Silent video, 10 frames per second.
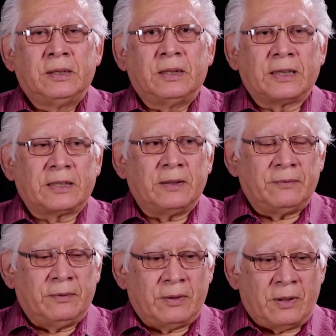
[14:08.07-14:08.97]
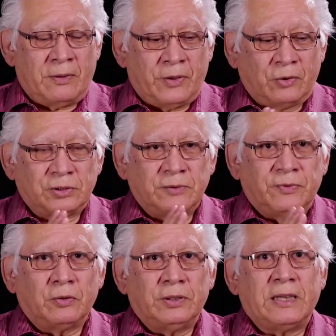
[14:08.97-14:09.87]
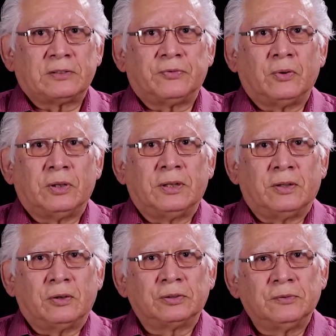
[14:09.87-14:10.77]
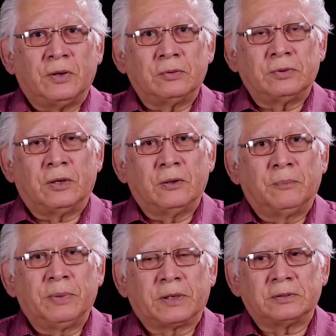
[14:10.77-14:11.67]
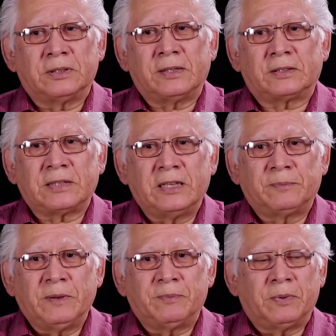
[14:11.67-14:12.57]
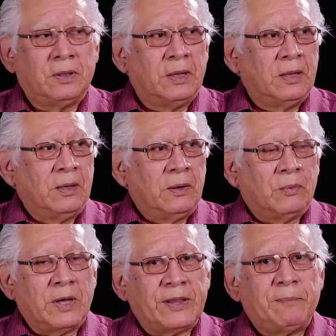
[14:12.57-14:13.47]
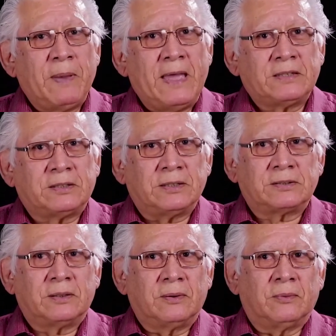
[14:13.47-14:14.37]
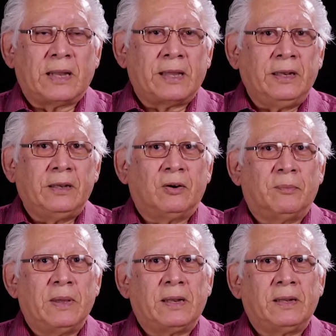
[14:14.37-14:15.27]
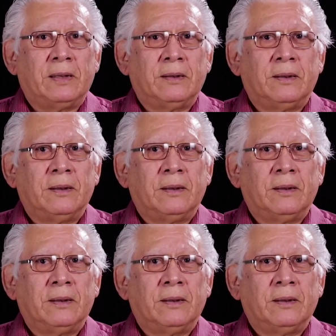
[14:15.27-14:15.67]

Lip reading: Like those who vote yes for it and those who vote no, because a lot of times people, well, they passed this. Well, I didn't know about it.